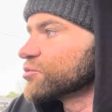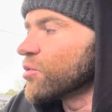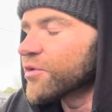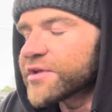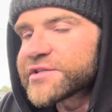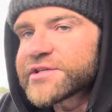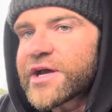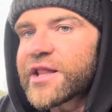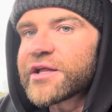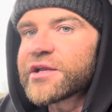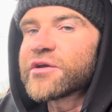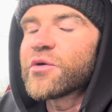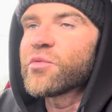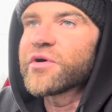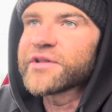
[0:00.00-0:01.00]
what they're telling
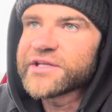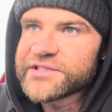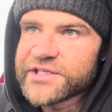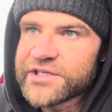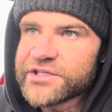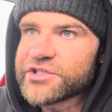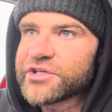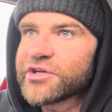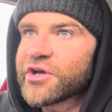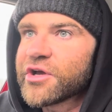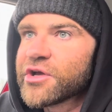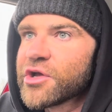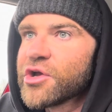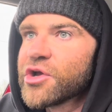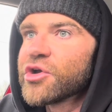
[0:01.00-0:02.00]
you, what they're teaching you,
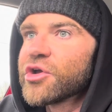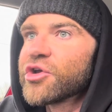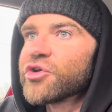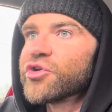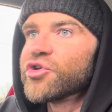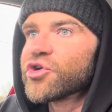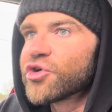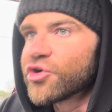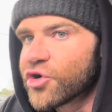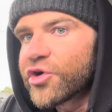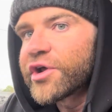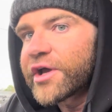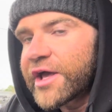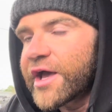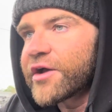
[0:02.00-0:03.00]
you're
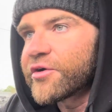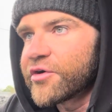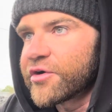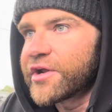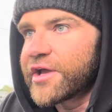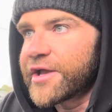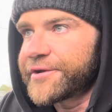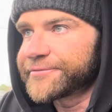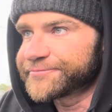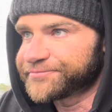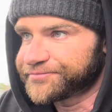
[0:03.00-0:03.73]
gonna get good at it.